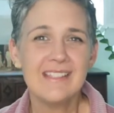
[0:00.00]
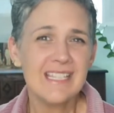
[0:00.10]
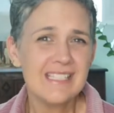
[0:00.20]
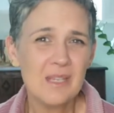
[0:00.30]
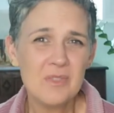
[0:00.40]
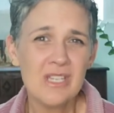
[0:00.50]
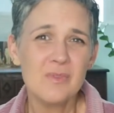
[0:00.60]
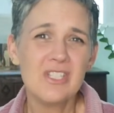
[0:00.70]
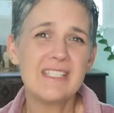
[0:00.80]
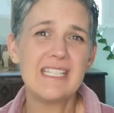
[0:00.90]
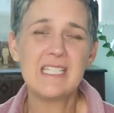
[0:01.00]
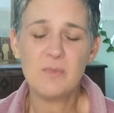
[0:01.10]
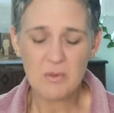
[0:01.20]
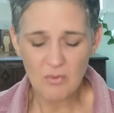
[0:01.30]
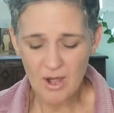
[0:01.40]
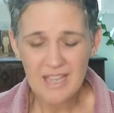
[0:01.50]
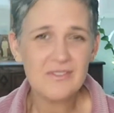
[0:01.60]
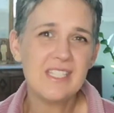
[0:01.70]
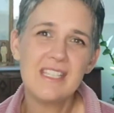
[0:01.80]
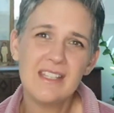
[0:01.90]
They sometimes just need to be
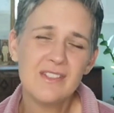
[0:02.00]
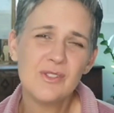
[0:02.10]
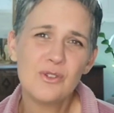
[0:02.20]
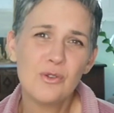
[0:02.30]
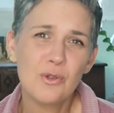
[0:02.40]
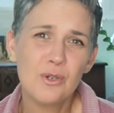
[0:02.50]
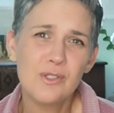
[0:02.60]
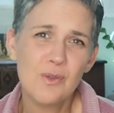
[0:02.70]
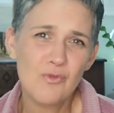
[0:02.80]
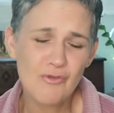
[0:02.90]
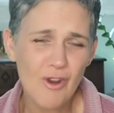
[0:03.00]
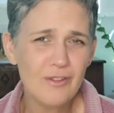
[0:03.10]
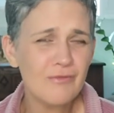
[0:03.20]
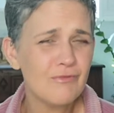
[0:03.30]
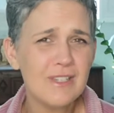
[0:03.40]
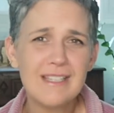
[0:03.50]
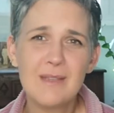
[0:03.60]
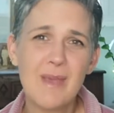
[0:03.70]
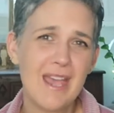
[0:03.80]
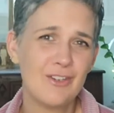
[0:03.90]
brave to get through some rotten,
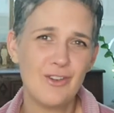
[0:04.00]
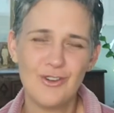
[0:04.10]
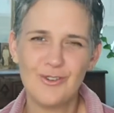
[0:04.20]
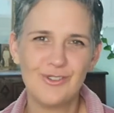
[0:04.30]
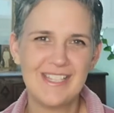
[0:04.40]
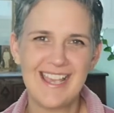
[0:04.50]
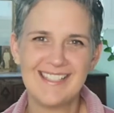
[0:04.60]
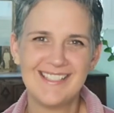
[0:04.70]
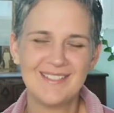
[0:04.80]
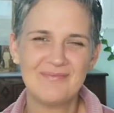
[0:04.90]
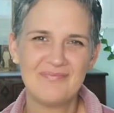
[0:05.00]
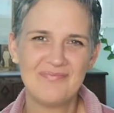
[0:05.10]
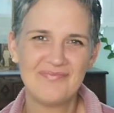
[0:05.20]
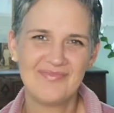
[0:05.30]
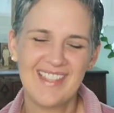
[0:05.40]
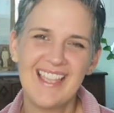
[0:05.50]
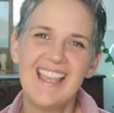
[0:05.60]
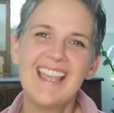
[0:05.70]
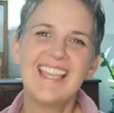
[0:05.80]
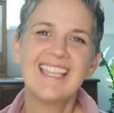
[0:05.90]
really bad, no good days.
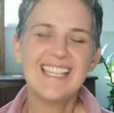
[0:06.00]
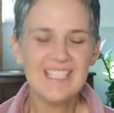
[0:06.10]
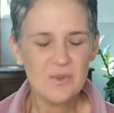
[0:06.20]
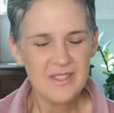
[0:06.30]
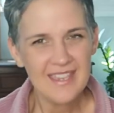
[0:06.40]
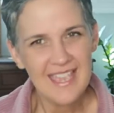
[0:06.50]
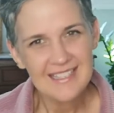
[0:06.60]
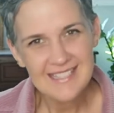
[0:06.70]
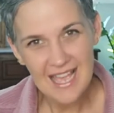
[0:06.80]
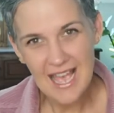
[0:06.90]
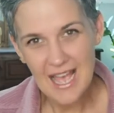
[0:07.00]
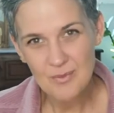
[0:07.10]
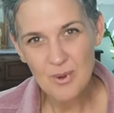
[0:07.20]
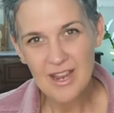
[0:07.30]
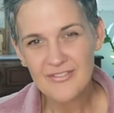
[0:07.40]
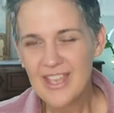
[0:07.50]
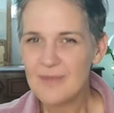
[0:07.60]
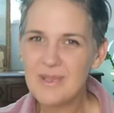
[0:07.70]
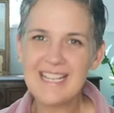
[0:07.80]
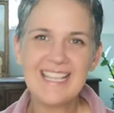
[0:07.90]
Kids with cancer are brave,
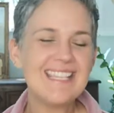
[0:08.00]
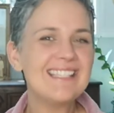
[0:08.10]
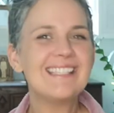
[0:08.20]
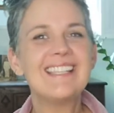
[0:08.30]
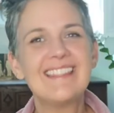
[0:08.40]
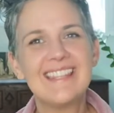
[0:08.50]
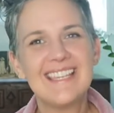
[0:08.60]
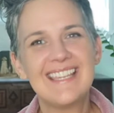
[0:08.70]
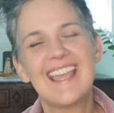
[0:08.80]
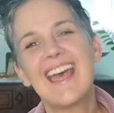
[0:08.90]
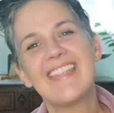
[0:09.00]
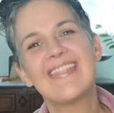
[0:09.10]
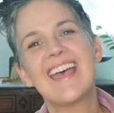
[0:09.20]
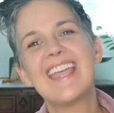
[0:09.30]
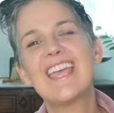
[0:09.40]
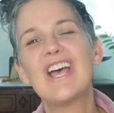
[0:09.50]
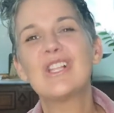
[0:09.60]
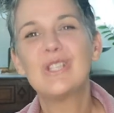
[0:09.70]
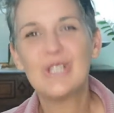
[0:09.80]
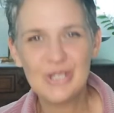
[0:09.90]
but here's the thing, they
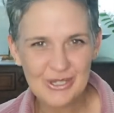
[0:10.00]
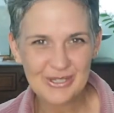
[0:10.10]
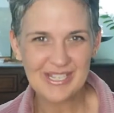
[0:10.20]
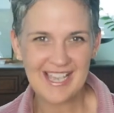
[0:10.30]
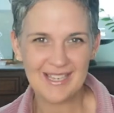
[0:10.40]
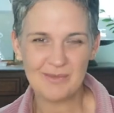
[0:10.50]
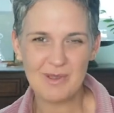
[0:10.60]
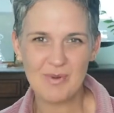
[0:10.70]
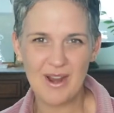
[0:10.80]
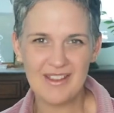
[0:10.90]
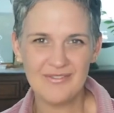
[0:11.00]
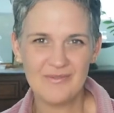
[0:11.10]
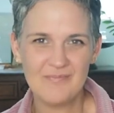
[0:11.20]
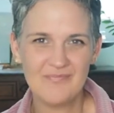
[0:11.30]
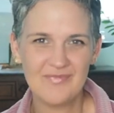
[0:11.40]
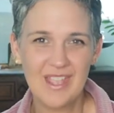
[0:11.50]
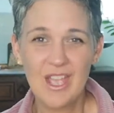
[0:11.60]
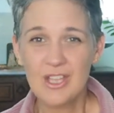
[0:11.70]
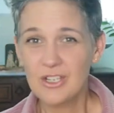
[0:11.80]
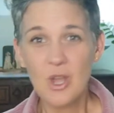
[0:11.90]
learnt how to be brave.
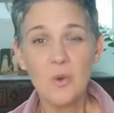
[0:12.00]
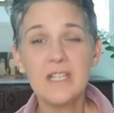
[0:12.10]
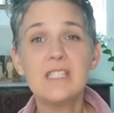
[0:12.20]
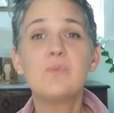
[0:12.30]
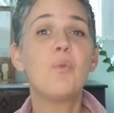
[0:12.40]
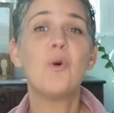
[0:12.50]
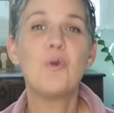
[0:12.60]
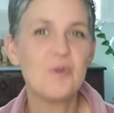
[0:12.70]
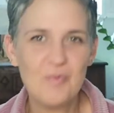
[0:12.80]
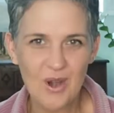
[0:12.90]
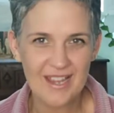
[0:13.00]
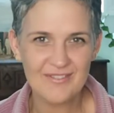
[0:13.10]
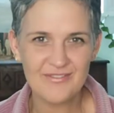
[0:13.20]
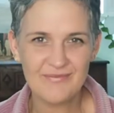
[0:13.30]
No one is born brave.